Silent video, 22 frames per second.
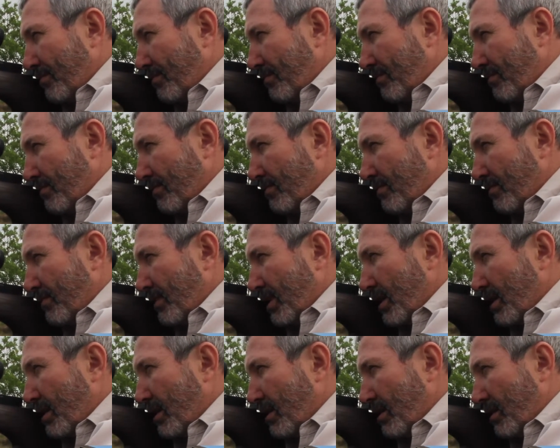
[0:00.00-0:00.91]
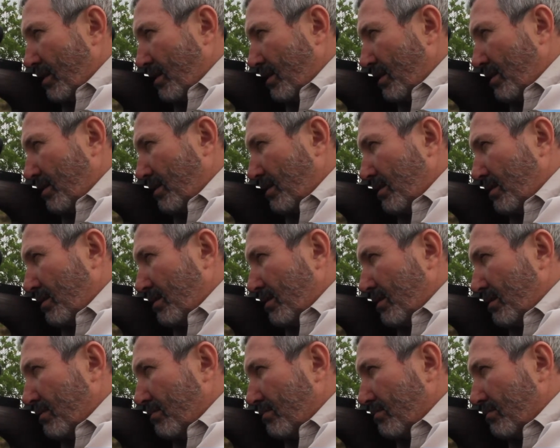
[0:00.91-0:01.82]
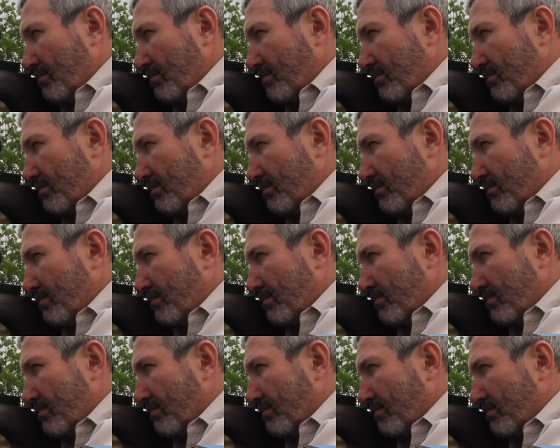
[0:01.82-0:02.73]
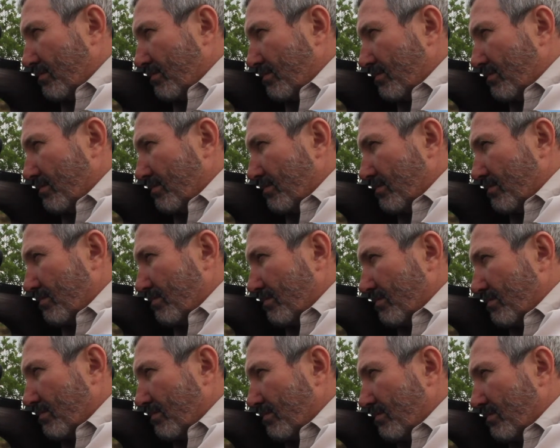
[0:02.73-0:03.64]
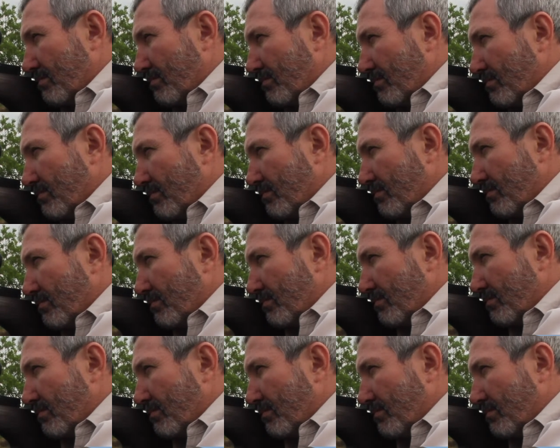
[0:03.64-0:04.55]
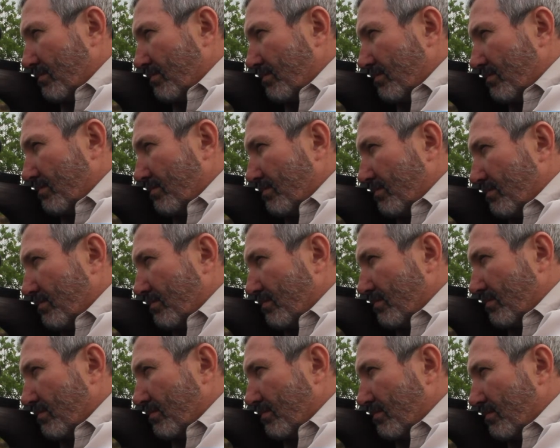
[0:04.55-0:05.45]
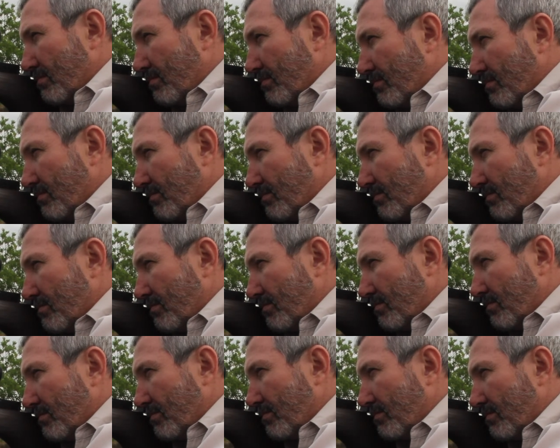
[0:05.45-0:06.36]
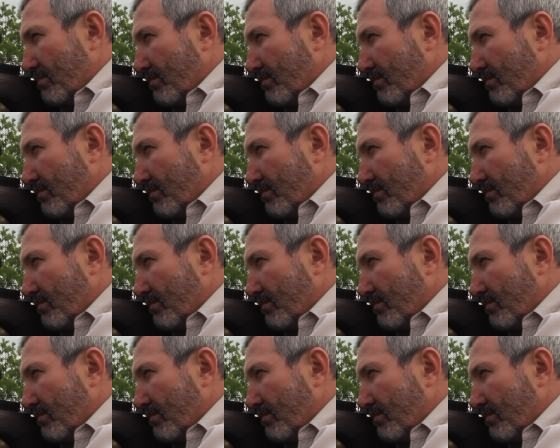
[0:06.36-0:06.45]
No one is speaking in this clip.